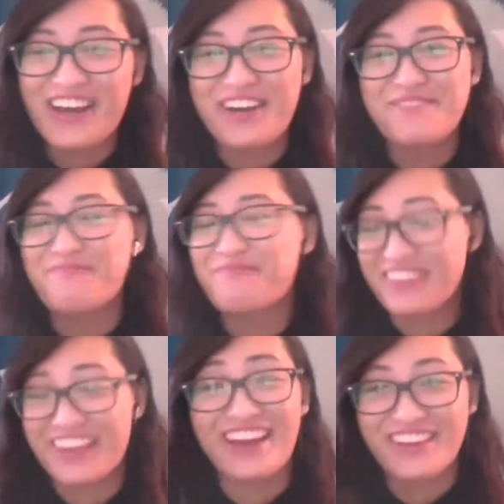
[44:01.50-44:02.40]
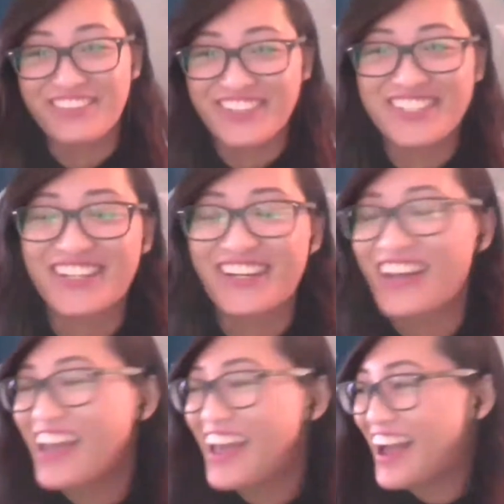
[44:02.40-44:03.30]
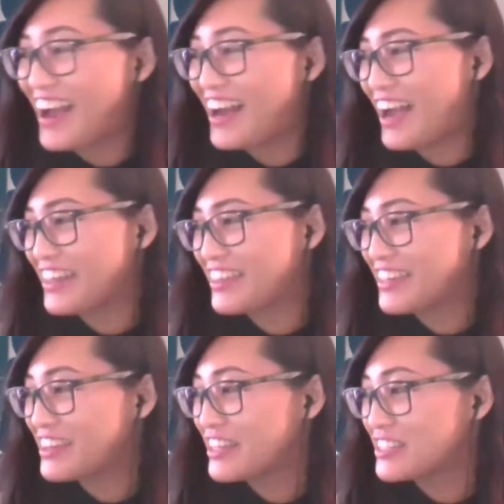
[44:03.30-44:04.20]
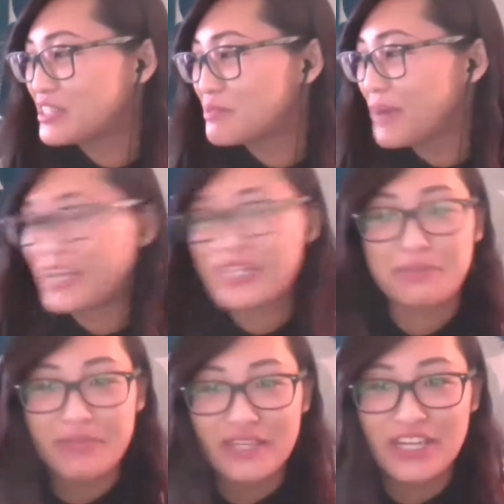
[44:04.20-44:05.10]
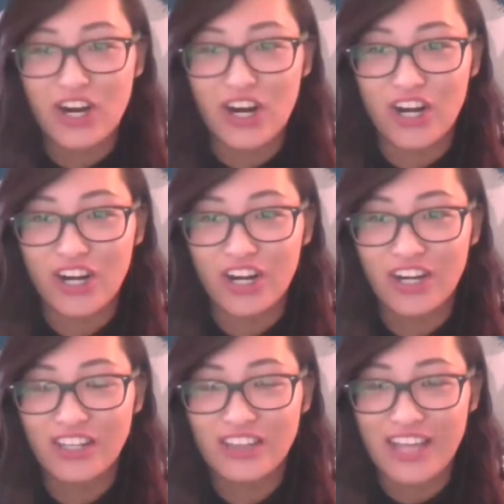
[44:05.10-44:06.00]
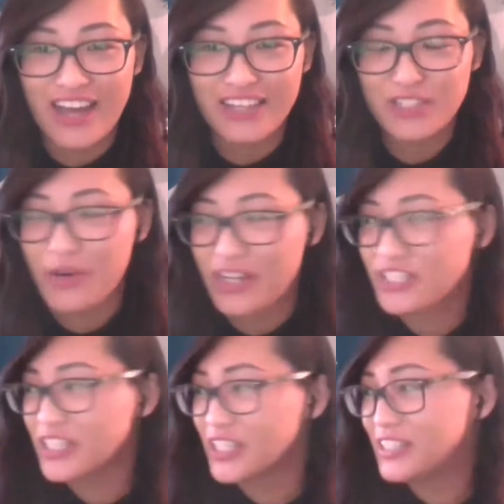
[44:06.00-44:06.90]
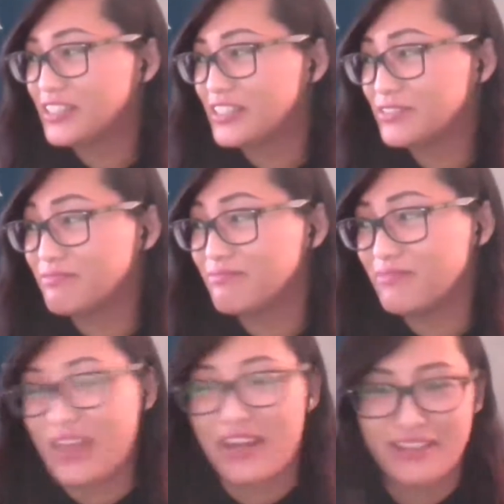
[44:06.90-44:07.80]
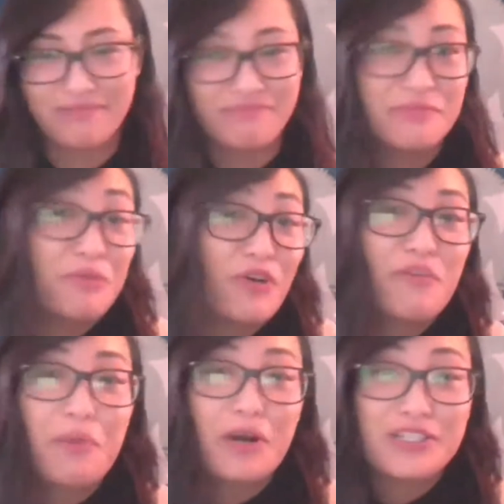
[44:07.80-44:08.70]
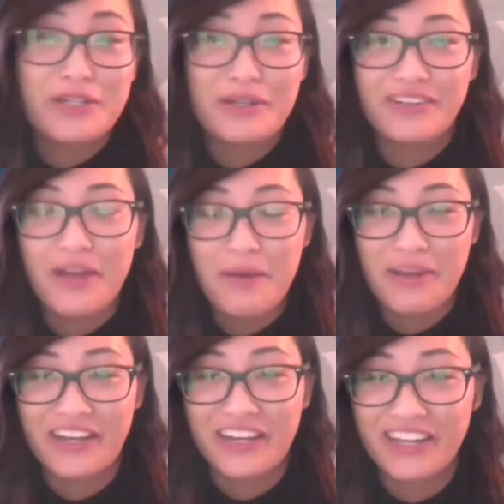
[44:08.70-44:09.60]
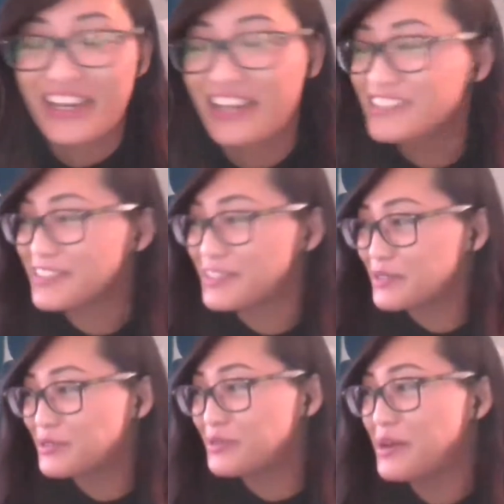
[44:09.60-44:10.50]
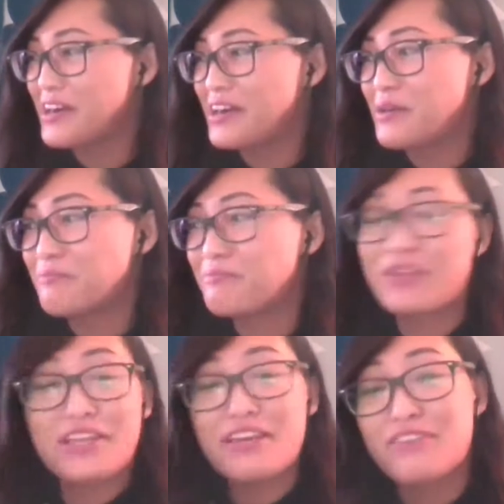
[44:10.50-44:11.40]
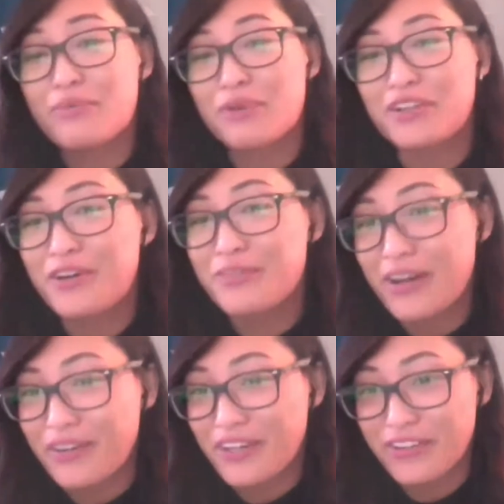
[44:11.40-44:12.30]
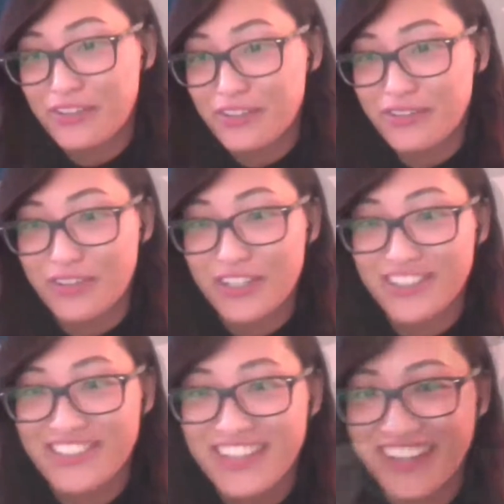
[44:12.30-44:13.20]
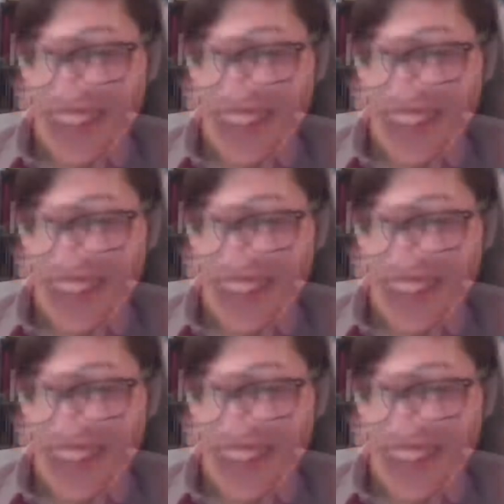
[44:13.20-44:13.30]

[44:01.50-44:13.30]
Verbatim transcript: yeah. Um, yeah, for sure. Uh, I think this might be our last question, and it's more of a personal opinion, I guess. Do you believe that we're alone out here in the universe?